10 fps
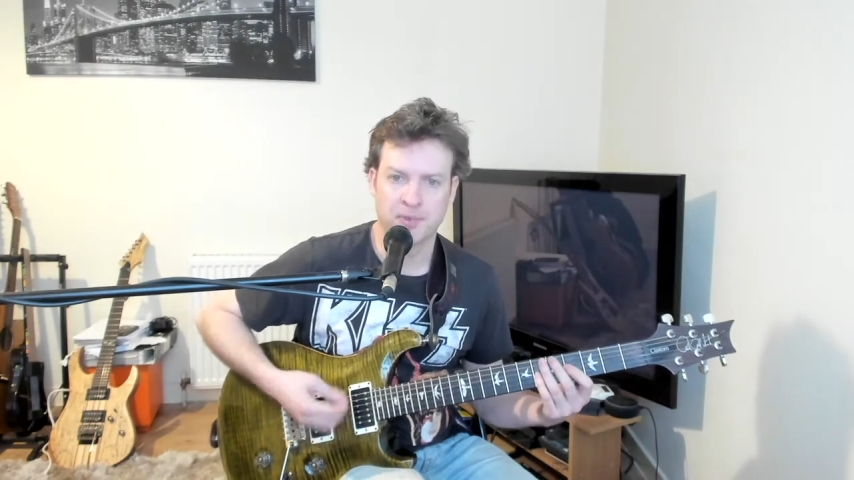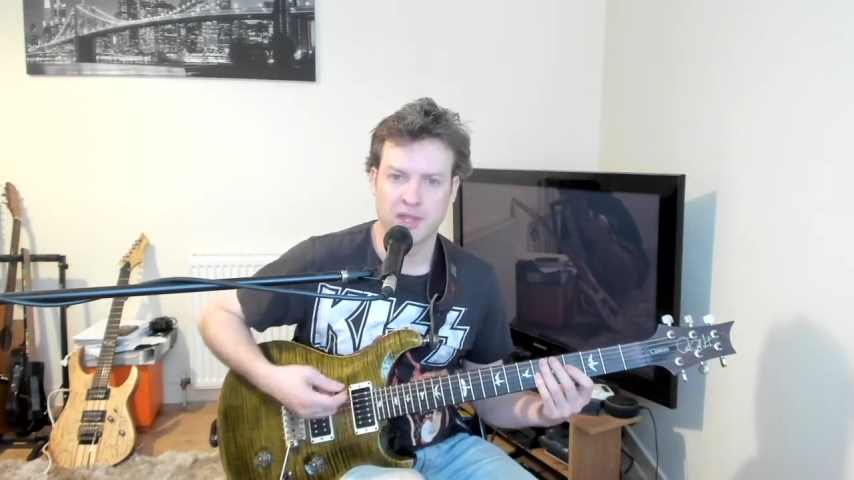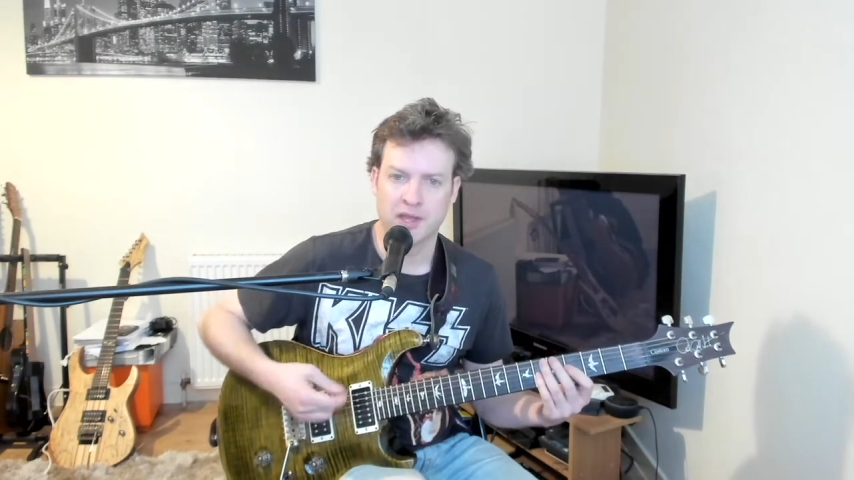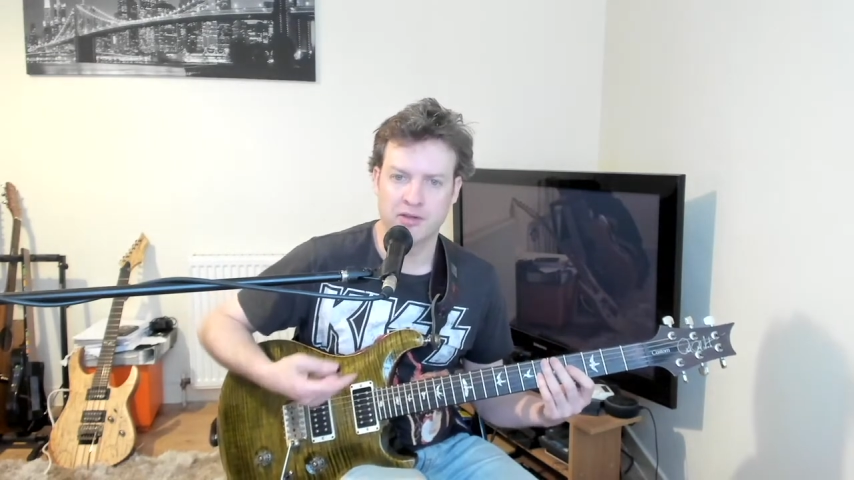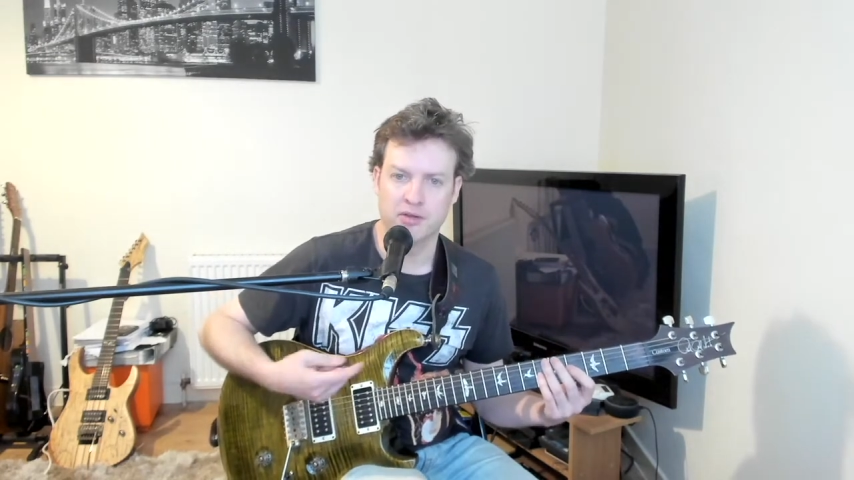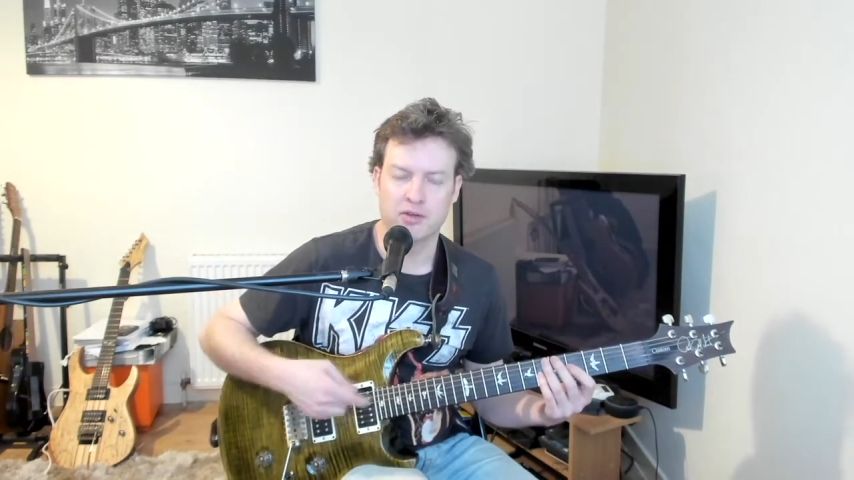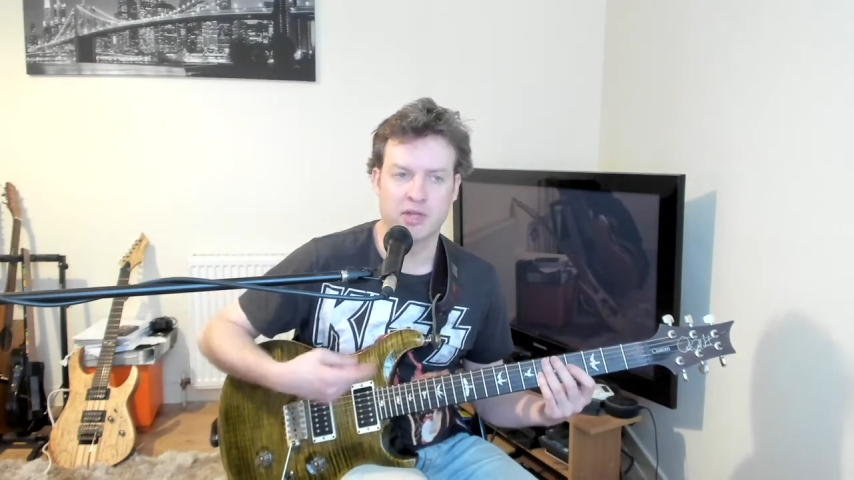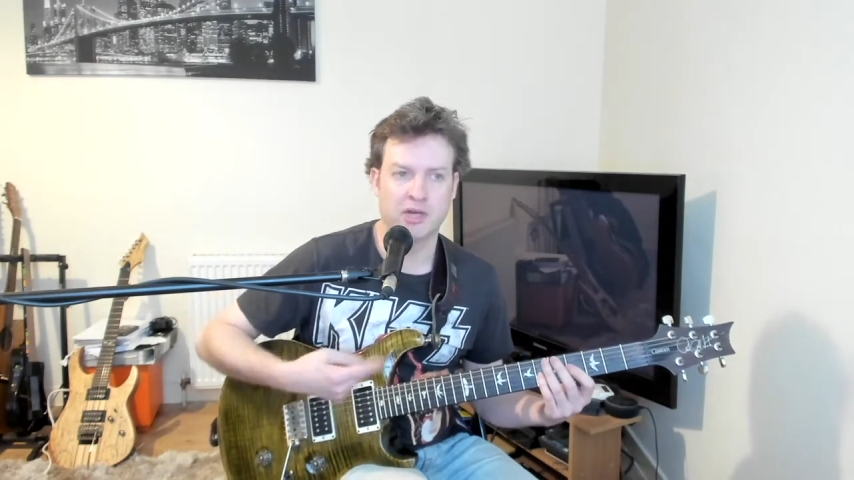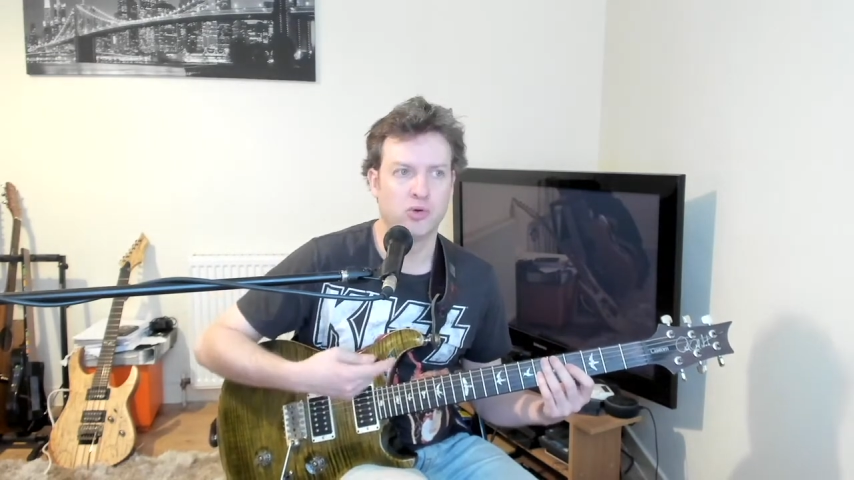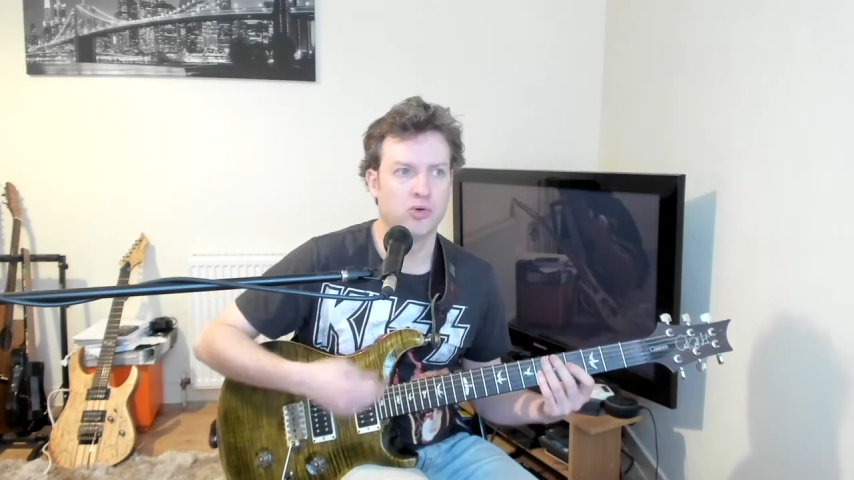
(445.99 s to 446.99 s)
And
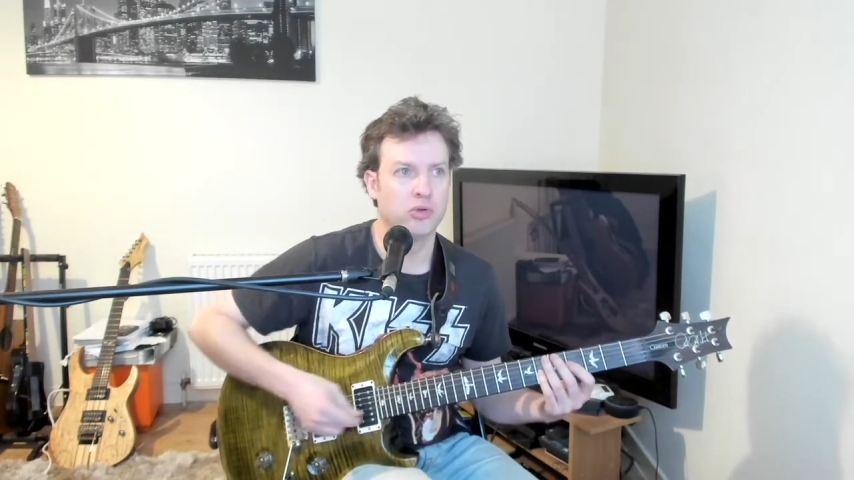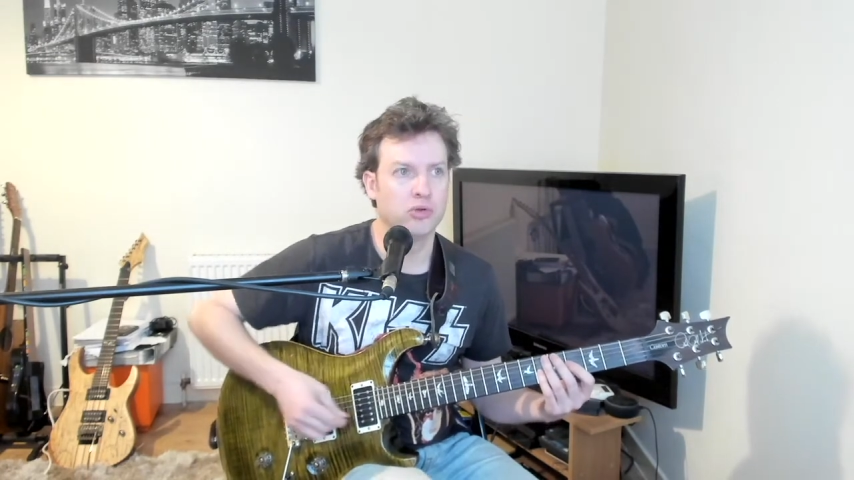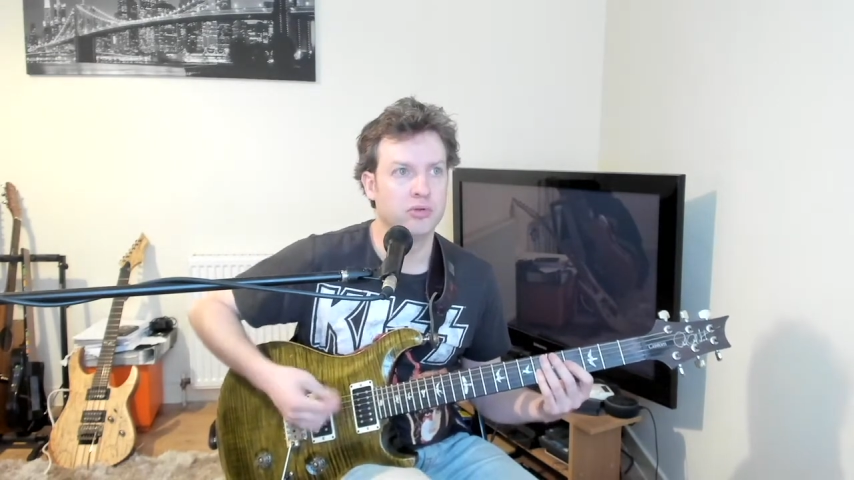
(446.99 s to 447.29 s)
that whole